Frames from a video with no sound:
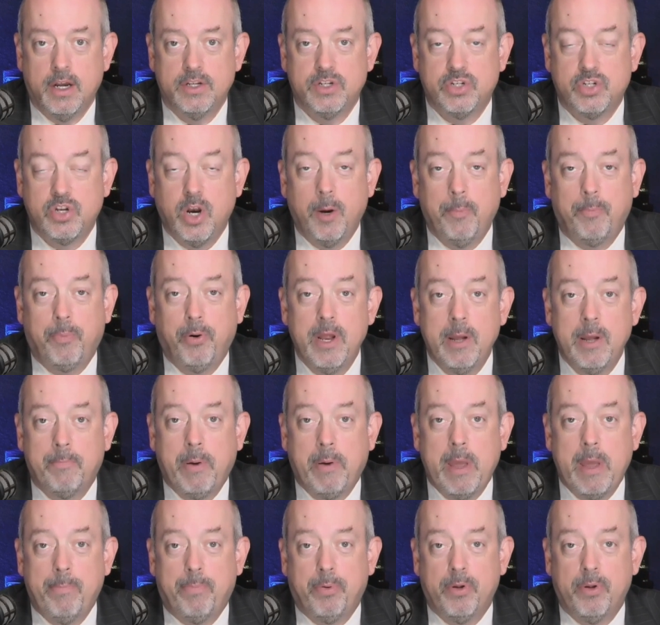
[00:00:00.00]
Start putting
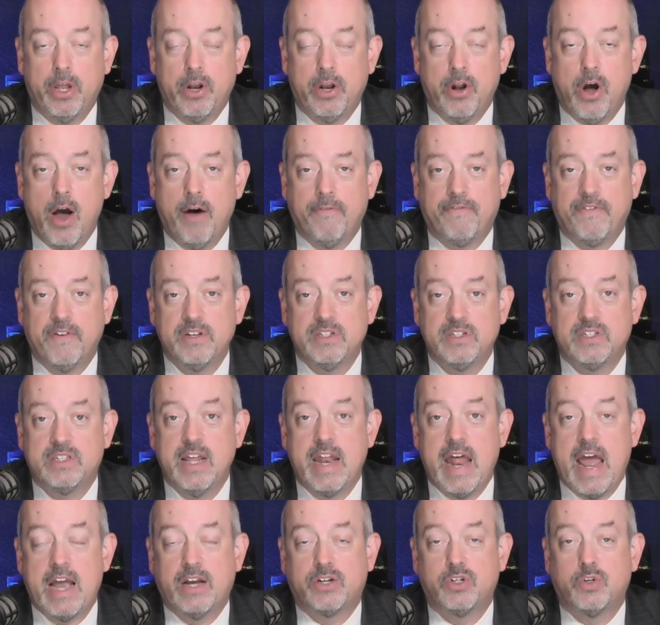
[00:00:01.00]
people in office
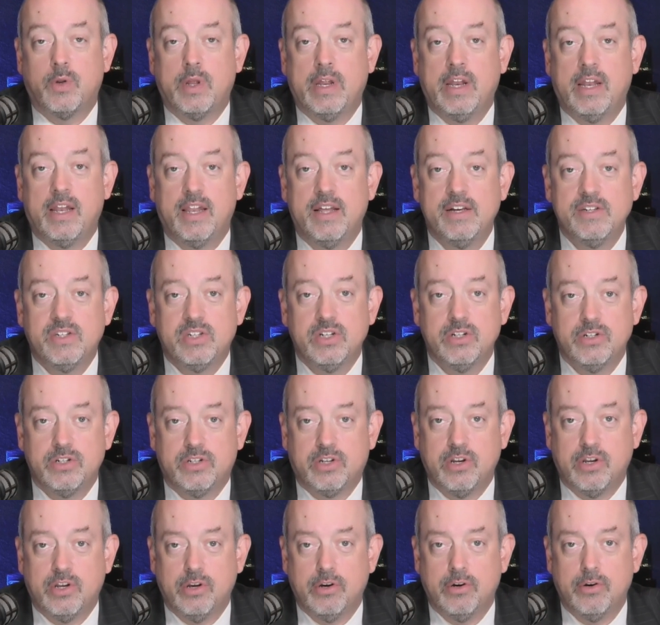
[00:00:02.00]
that actually listen
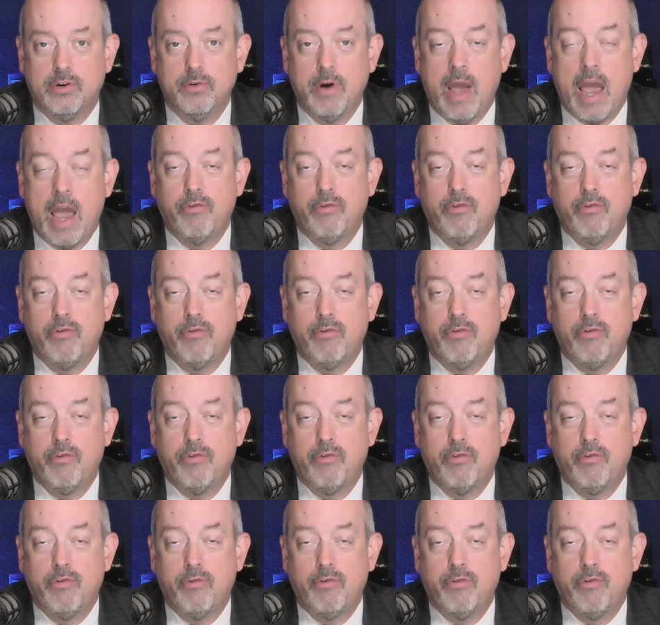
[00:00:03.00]
to you